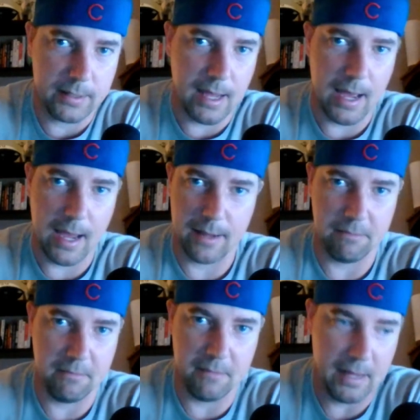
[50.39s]
guy
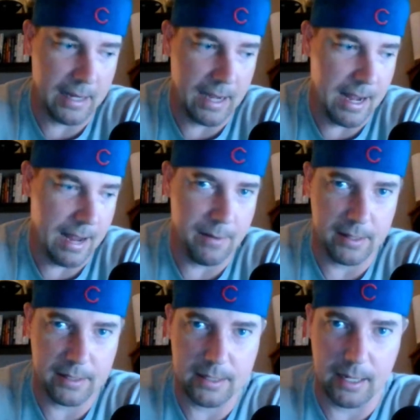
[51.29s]
like in an
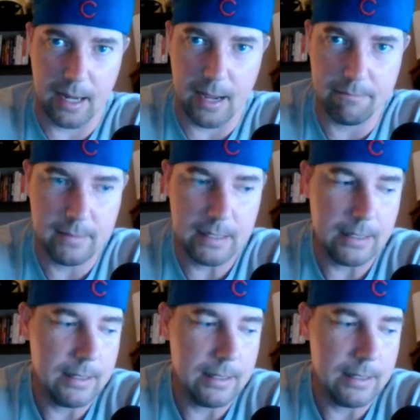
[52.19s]
ambulance sitting up,